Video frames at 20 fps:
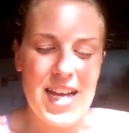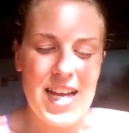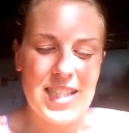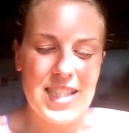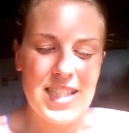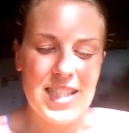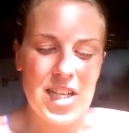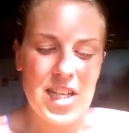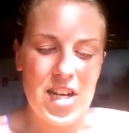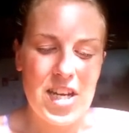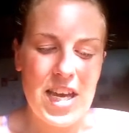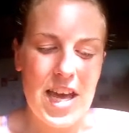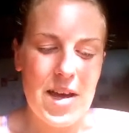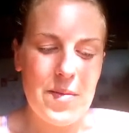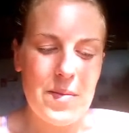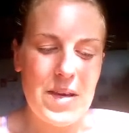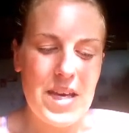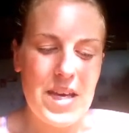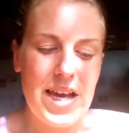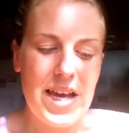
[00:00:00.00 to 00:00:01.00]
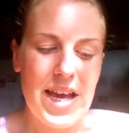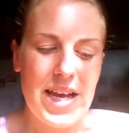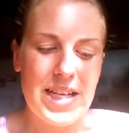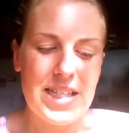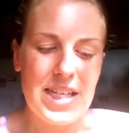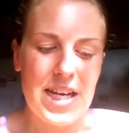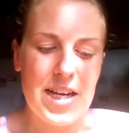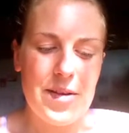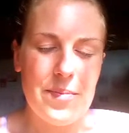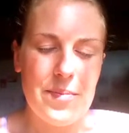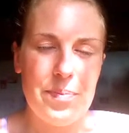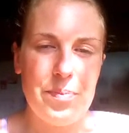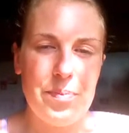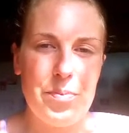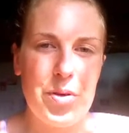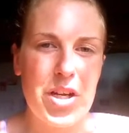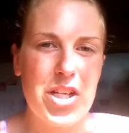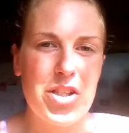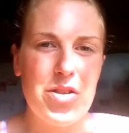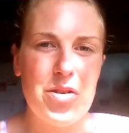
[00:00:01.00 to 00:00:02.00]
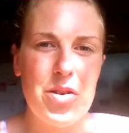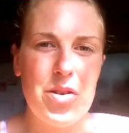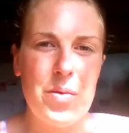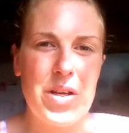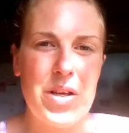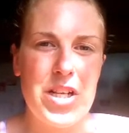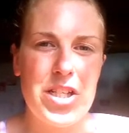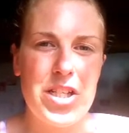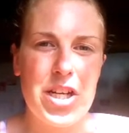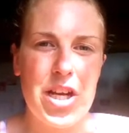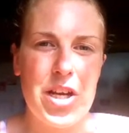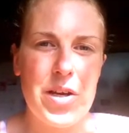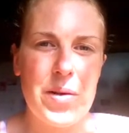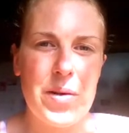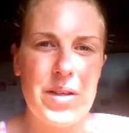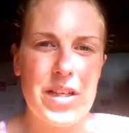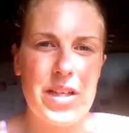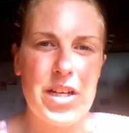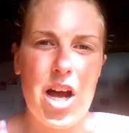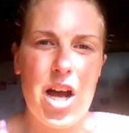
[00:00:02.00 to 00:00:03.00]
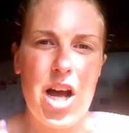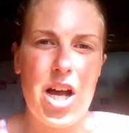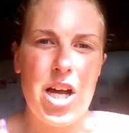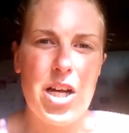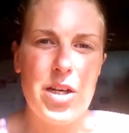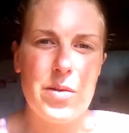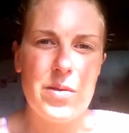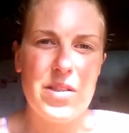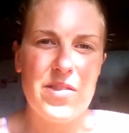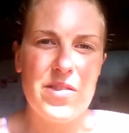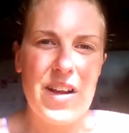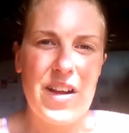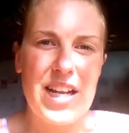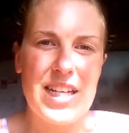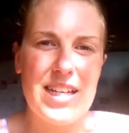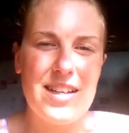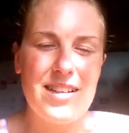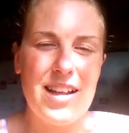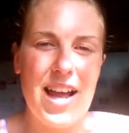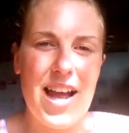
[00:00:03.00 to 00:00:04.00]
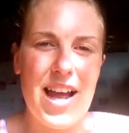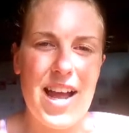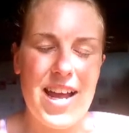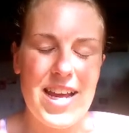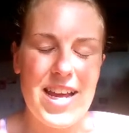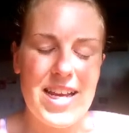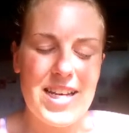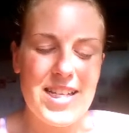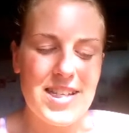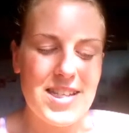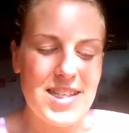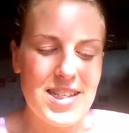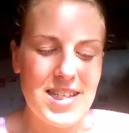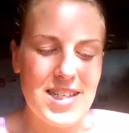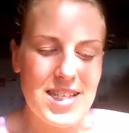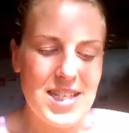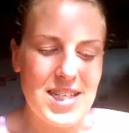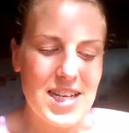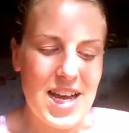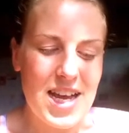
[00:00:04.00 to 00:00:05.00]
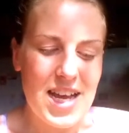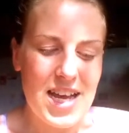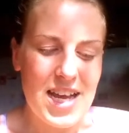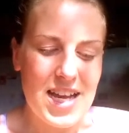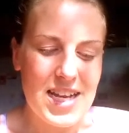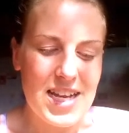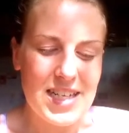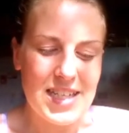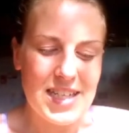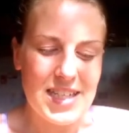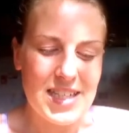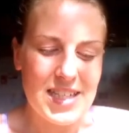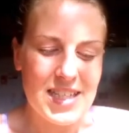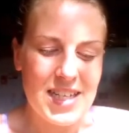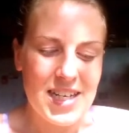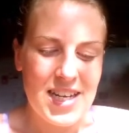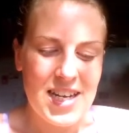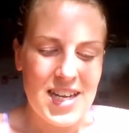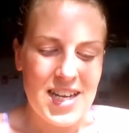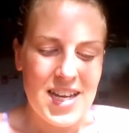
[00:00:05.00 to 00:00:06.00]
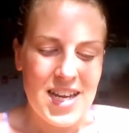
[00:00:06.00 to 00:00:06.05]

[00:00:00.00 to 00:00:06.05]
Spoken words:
and so yeah, we had bricks through the window and the car was vandalized, and